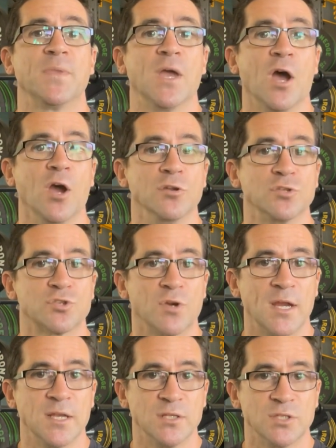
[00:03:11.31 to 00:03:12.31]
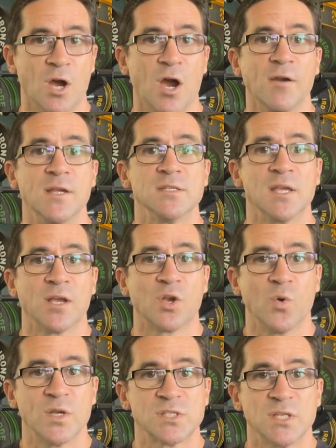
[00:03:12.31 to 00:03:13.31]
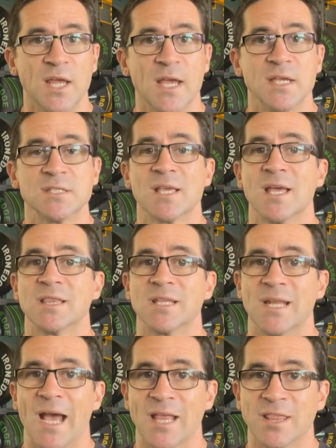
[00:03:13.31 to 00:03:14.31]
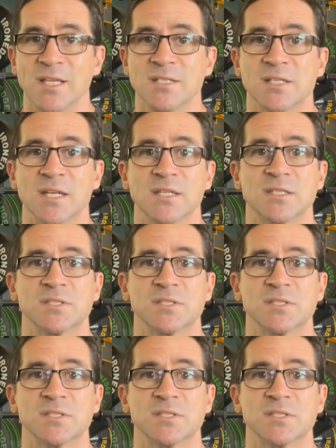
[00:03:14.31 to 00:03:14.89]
their own training diaries and questionnaires that athletes can